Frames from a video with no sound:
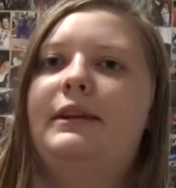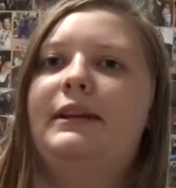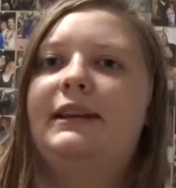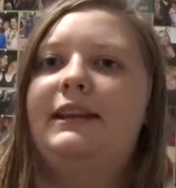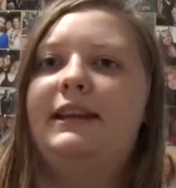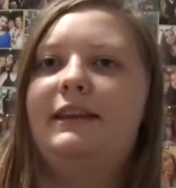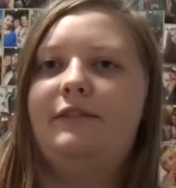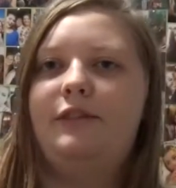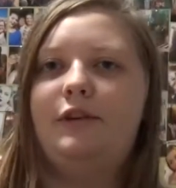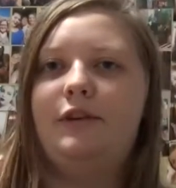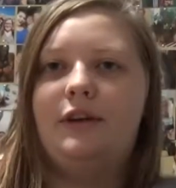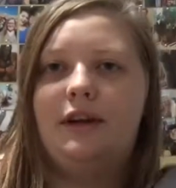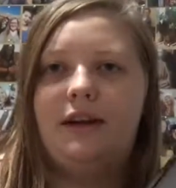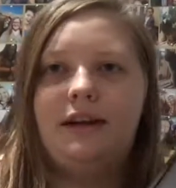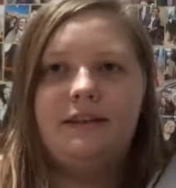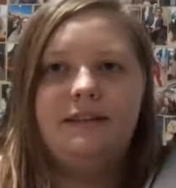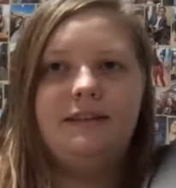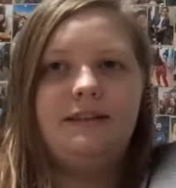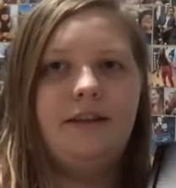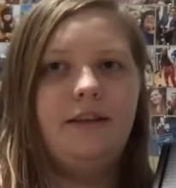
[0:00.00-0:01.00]
going to give you
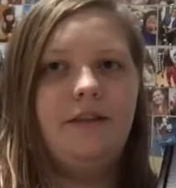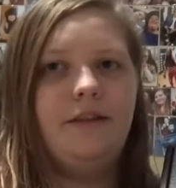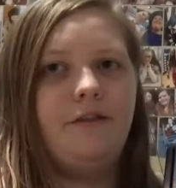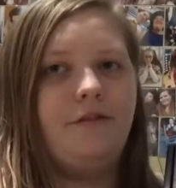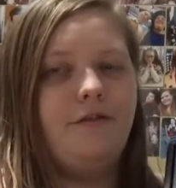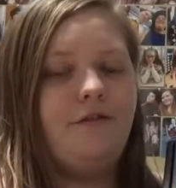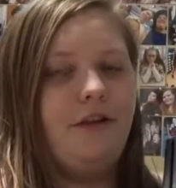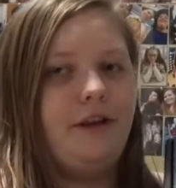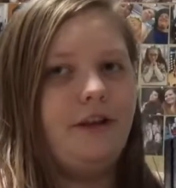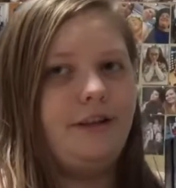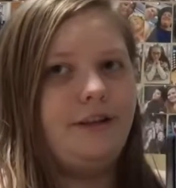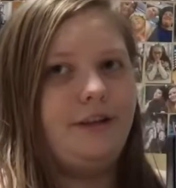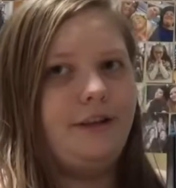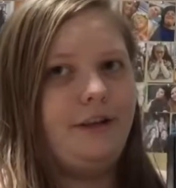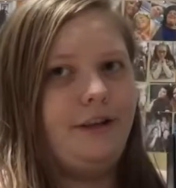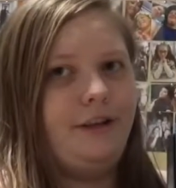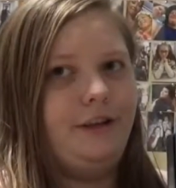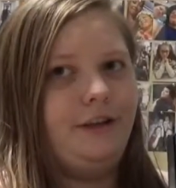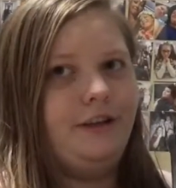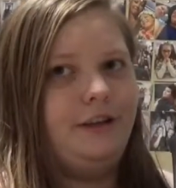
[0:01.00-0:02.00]
guys the first
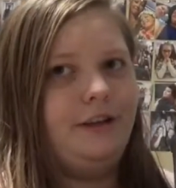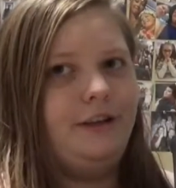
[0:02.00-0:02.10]
look,